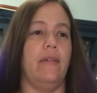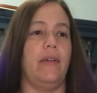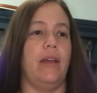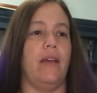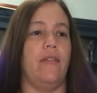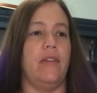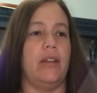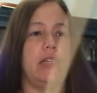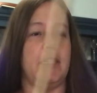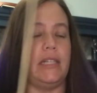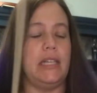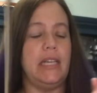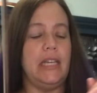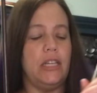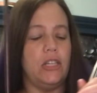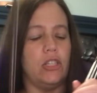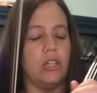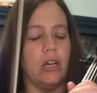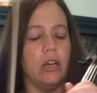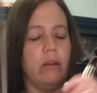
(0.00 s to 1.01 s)
We have a D
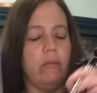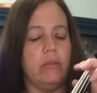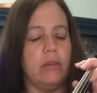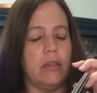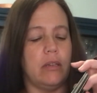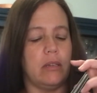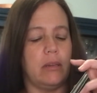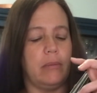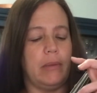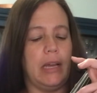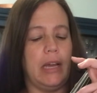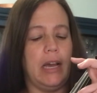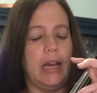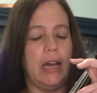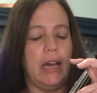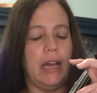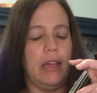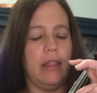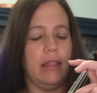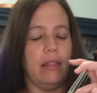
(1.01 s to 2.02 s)
sharp, so it's going to be a
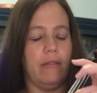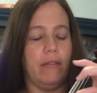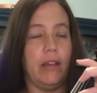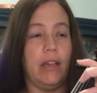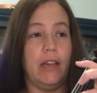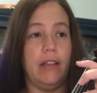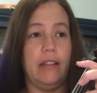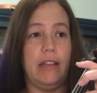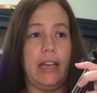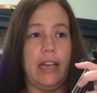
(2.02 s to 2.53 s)
high 3 on the